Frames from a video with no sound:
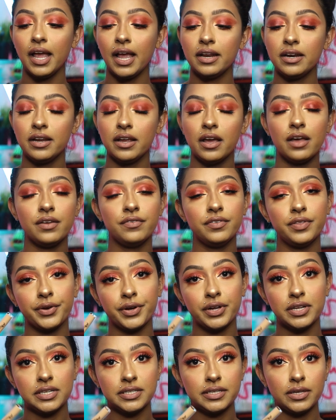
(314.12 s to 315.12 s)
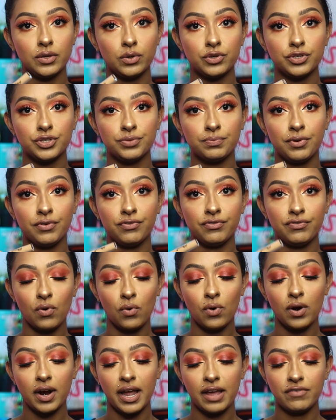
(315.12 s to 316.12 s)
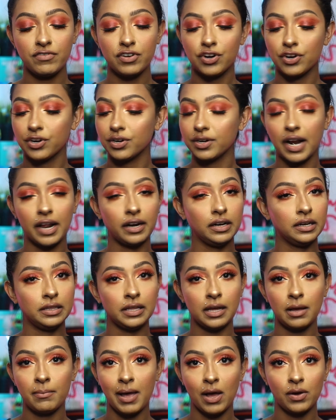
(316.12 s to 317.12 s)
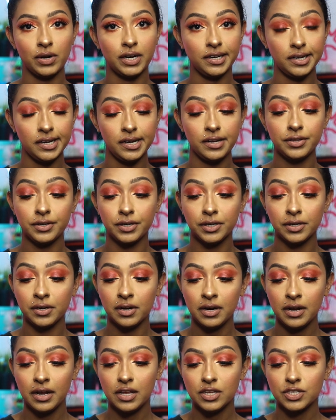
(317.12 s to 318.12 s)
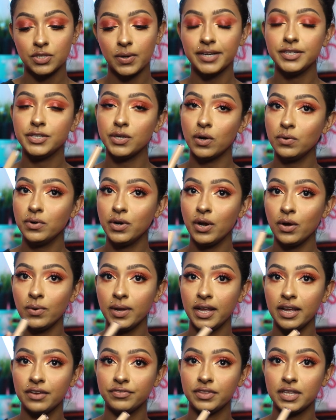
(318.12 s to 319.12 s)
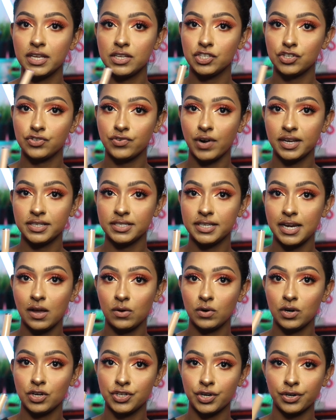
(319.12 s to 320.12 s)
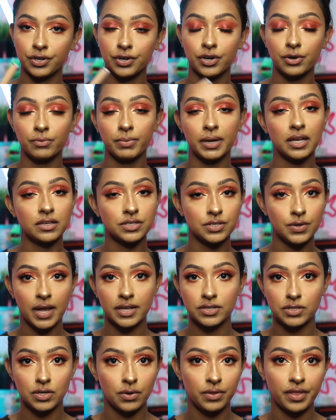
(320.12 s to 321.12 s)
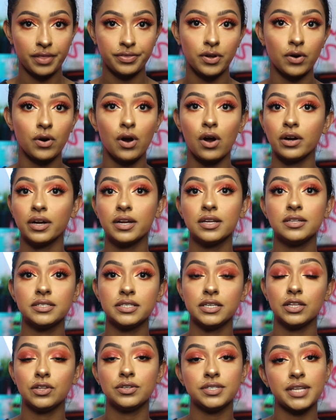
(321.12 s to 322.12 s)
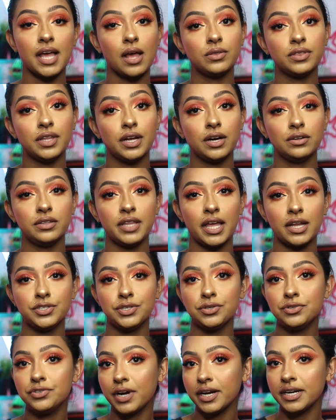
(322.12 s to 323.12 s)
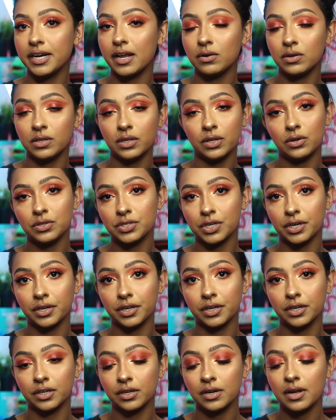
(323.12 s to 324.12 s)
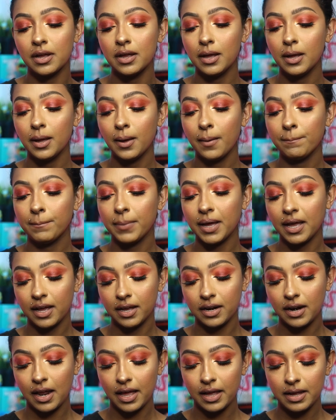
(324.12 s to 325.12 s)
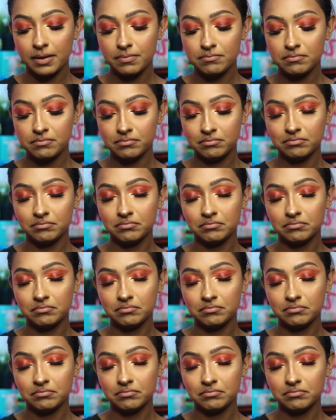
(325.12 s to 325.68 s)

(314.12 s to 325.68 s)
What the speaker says: any of their concealers before. I haven't heard anything about it either. So I don't know if this dries down darker, because you guys know that there are concealers out there that do dry down a little darker, but I'm